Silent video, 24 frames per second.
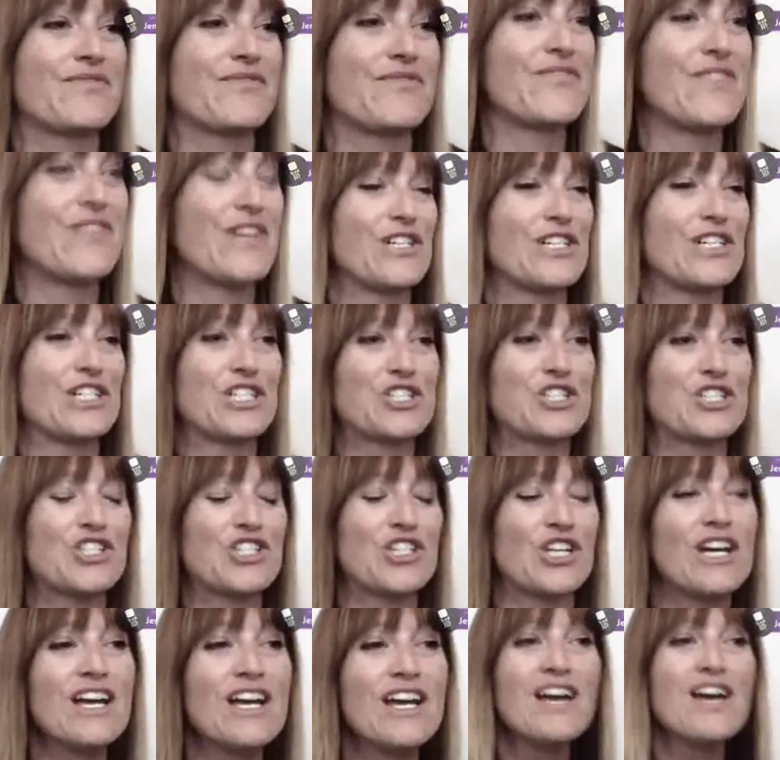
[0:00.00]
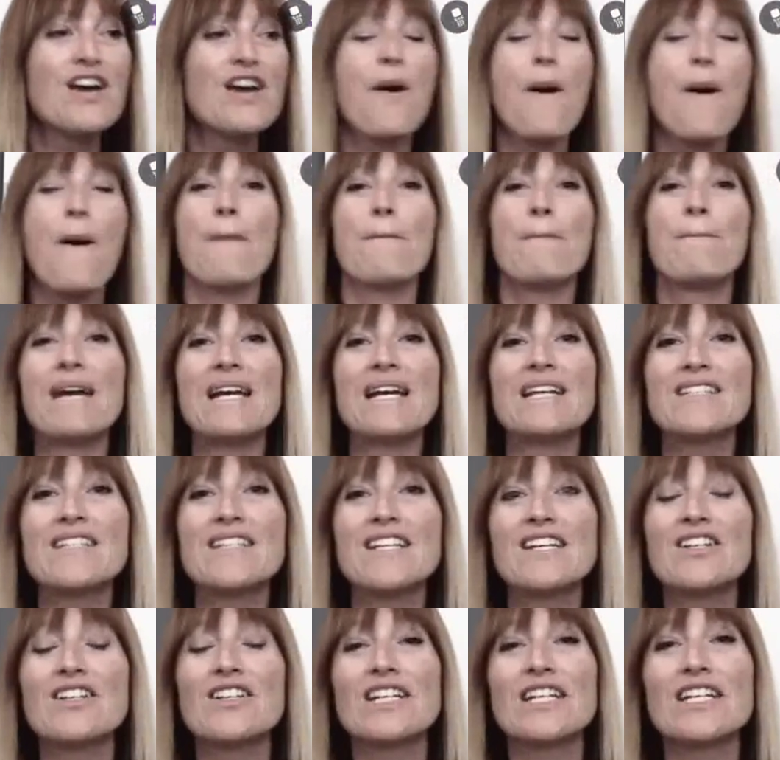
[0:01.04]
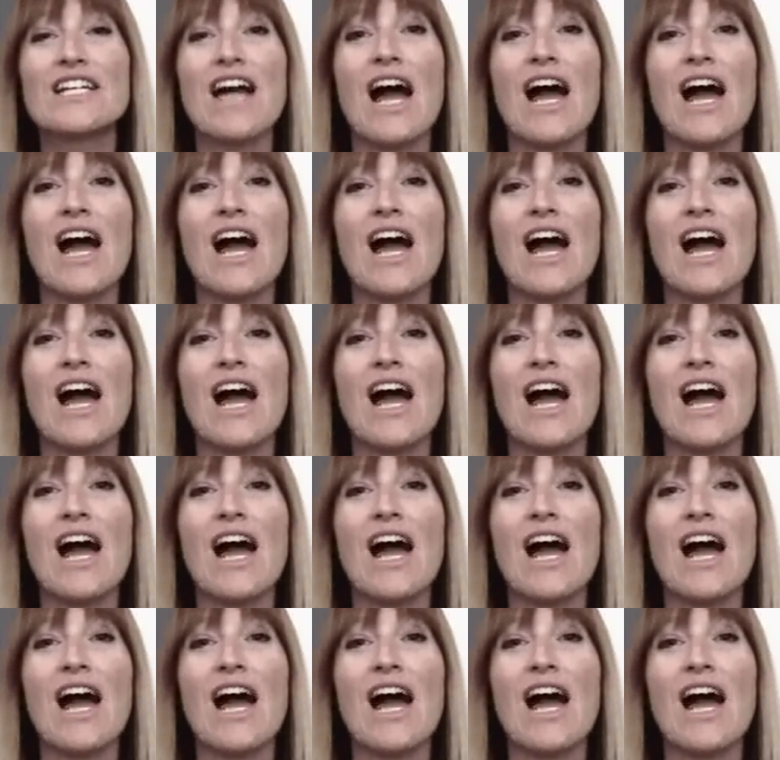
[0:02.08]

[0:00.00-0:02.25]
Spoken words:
very sure. Basically,